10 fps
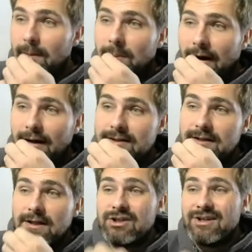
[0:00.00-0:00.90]
But
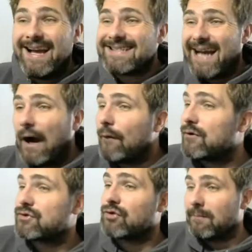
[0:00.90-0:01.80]
she has Alpha Strike,